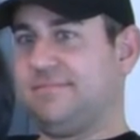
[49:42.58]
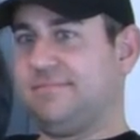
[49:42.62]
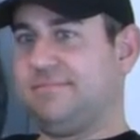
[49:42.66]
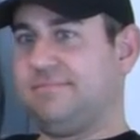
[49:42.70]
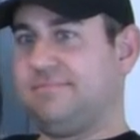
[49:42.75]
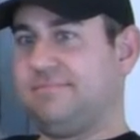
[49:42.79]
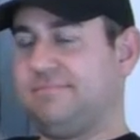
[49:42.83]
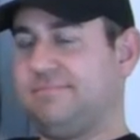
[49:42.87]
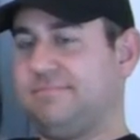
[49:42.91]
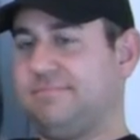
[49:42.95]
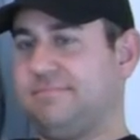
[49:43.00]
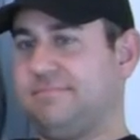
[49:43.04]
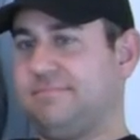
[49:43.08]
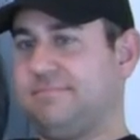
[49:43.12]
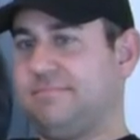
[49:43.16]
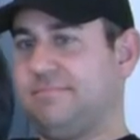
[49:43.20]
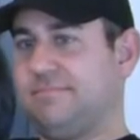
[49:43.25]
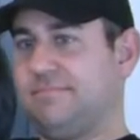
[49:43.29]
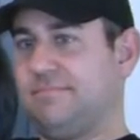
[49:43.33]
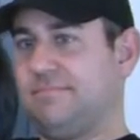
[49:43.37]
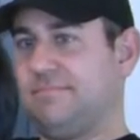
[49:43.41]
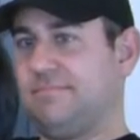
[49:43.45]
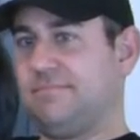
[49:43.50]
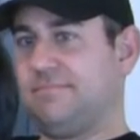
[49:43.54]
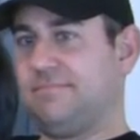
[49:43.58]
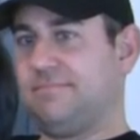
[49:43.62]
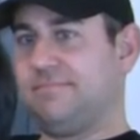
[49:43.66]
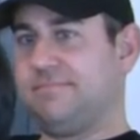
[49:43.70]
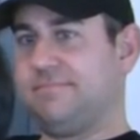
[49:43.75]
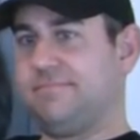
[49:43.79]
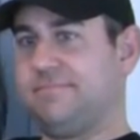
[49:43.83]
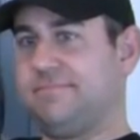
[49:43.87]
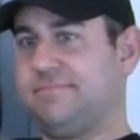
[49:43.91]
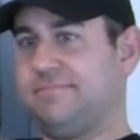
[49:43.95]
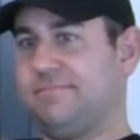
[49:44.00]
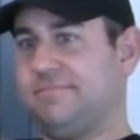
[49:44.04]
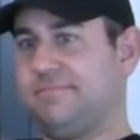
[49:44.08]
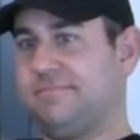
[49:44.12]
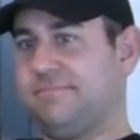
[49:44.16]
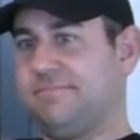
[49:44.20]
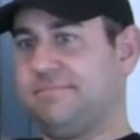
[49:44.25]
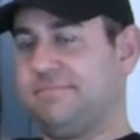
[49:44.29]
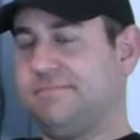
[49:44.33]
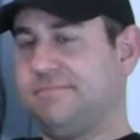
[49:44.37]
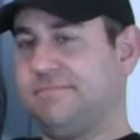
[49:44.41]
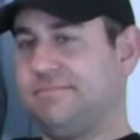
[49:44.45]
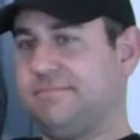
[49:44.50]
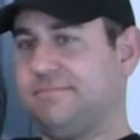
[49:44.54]

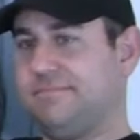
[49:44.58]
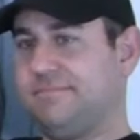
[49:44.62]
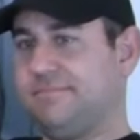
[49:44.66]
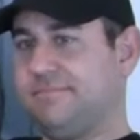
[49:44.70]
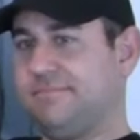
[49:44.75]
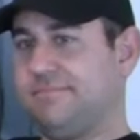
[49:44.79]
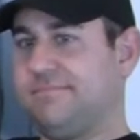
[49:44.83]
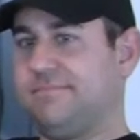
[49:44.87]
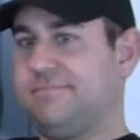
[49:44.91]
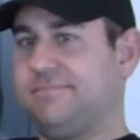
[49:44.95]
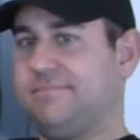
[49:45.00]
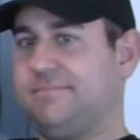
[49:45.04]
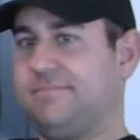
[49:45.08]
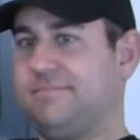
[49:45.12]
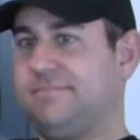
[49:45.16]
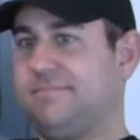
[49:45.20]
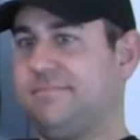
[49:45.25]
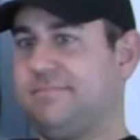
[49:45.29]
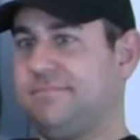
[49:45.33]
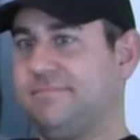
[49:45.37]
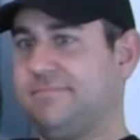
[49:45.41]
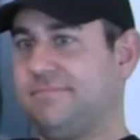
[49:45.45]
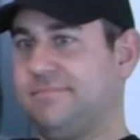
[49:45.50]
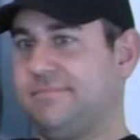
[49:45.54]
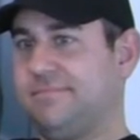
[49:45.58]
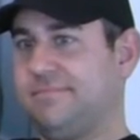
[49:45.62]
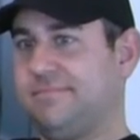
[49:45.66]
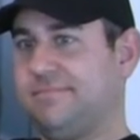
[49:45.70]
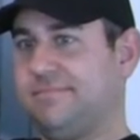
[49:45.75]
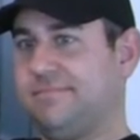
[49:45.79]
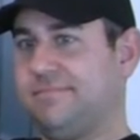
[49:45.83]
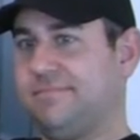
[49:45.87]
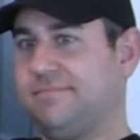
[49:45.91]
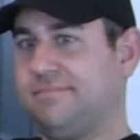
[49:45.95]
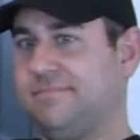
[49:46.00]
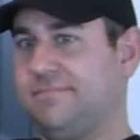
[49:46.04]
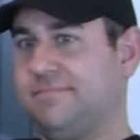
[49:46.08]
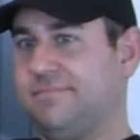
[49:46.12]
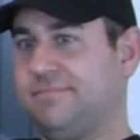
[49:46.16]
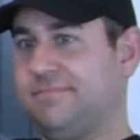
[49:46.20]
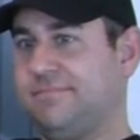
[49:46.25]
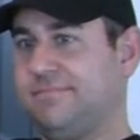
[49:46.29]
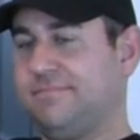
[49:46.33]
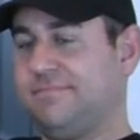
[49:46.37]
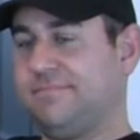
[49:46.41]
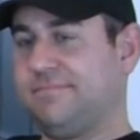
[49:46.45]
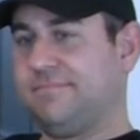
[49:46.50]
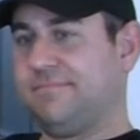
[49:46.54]

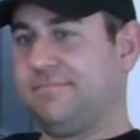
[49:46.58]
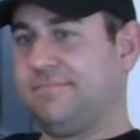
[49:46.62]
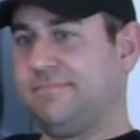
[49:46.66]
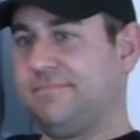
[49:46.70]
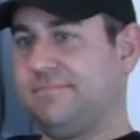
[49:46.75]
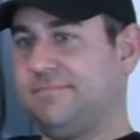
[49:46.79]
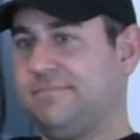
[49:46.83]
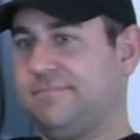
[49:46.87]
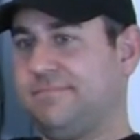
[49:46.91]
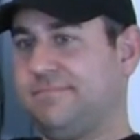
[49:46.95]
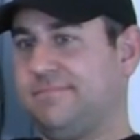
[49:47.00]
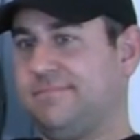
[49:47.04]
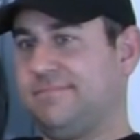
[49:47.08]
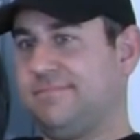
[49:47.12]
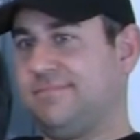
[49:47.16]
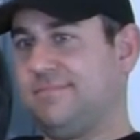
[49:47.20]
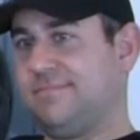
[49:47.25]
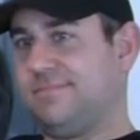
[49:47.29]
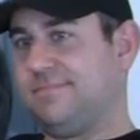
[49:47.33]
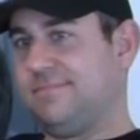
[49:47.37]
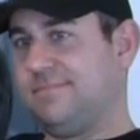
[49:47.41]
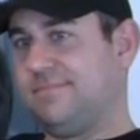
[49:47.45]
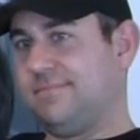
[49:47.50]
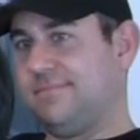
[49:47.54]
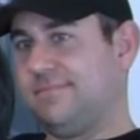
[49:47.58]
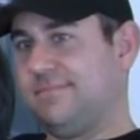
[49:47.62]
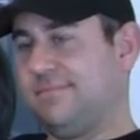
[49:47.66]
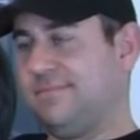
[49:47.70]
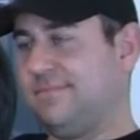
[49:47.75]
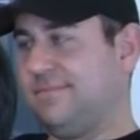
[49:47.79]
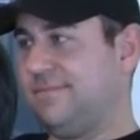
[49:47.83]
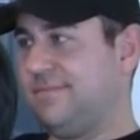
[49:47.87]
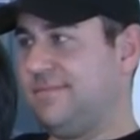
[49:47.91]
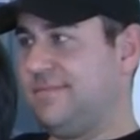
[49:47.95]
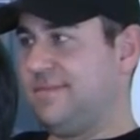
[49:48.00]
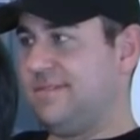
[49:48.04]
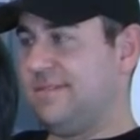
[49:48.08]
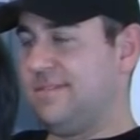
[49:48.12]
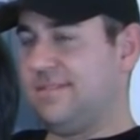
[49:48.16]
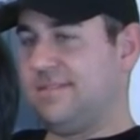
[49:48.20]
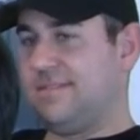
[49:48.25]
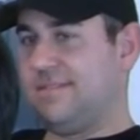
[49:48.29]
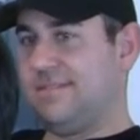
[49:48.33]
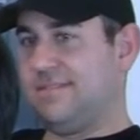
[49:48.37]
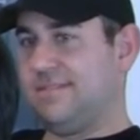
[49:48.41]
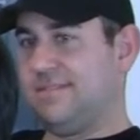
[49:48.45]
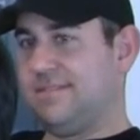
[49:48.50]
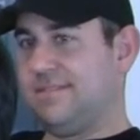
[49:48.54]

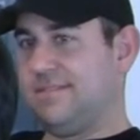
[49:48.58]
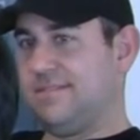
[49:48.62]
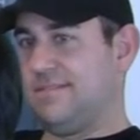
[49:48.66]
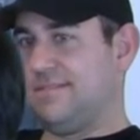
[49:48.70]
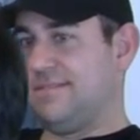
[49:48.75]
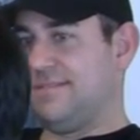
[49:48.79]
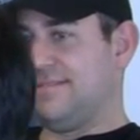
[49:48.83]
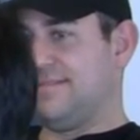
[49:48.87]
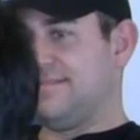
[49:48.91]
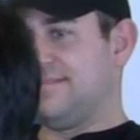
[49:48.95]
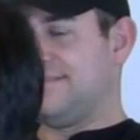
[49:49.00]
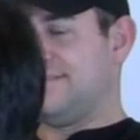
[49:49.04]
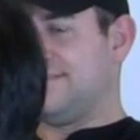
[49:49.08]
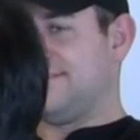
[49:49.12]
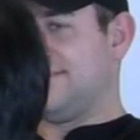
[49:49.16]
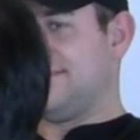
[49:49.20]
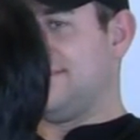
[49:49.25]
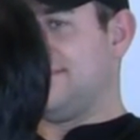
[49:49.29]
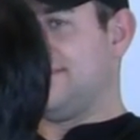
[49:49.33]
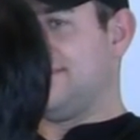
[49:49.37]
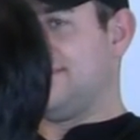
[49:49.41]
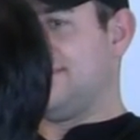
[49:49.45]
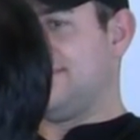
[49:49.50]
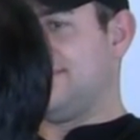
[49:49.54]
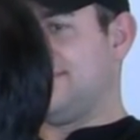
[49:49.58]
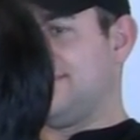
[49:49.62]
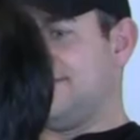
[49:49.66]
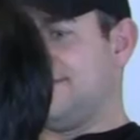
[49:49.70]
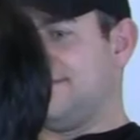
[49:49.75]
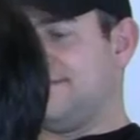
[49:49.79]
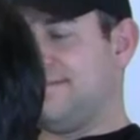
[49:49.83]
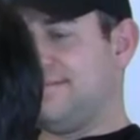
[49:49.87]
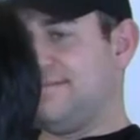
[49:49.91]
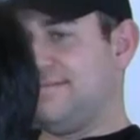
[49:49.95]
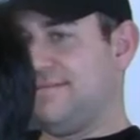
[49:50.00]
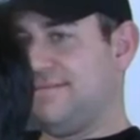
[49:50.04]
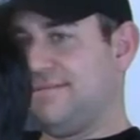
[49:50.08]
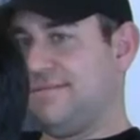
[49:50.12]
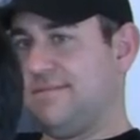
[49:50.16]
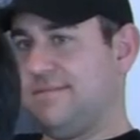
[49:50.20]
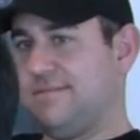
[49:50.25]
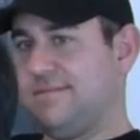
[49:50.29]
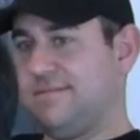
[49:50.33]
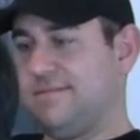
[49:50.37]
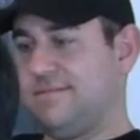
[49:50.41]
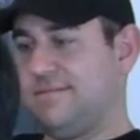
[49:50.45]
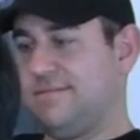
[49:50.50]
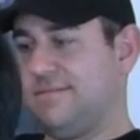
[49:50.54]

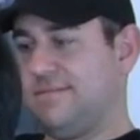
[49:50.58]
(not speaking)